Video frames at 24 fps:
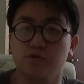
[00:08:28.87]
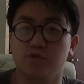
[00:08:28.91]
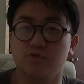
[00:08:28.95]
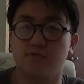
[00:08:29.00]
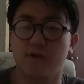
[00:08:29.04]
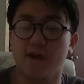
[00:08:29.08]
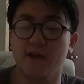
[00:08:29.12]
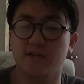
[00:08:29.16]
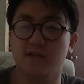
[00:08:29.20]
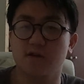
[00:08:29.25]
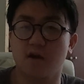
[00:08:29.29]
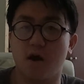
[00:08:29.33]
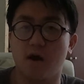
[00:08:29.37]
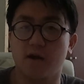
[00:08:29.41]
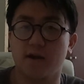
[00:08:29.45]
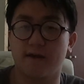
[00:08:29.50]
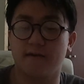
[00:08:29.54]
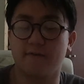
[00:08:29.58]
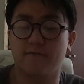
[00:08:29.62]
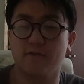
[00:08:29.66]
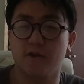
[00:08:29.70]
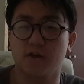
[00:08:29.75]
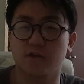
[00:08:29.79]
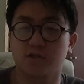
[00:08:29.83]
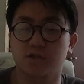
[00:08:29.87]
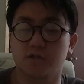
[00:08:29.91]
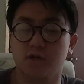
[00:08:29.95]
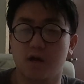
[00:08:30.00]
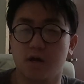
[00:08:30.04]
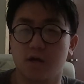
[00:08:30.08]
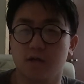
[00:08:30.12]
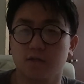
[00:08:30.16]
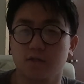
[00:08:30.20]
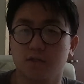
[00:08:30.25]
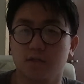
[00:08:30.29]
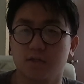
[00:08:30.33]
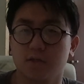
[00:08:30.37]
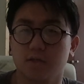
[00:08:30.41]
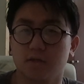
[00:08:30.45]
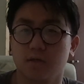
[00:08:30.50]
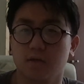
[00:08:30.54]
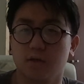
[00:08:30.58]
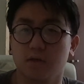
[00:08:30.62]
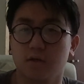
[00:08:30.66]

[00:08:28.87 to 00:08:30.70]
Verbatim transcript: the race card at first chance.